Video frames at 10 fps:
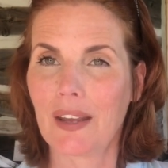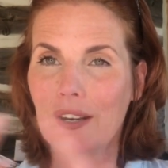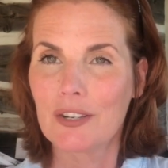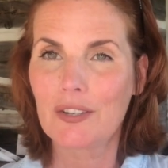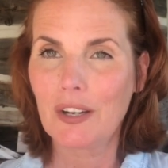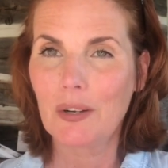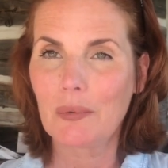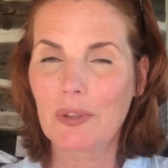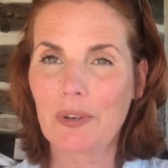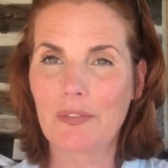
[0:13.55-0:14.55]
share it
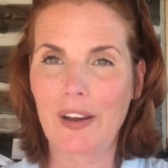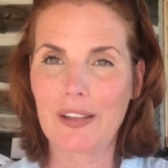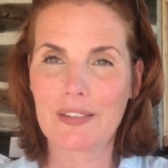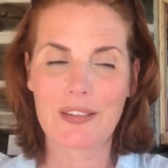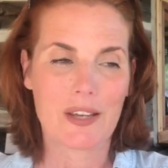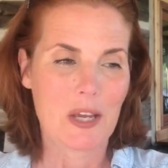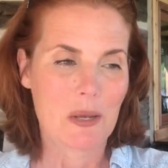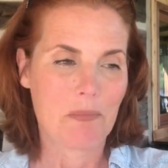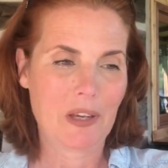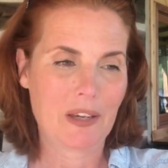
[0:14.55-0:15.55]
with your friends,
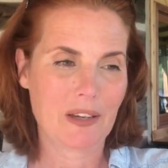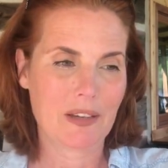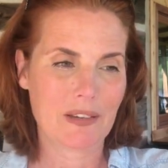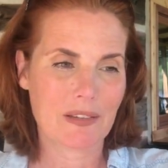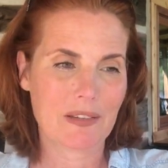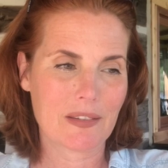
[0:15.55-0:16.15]
because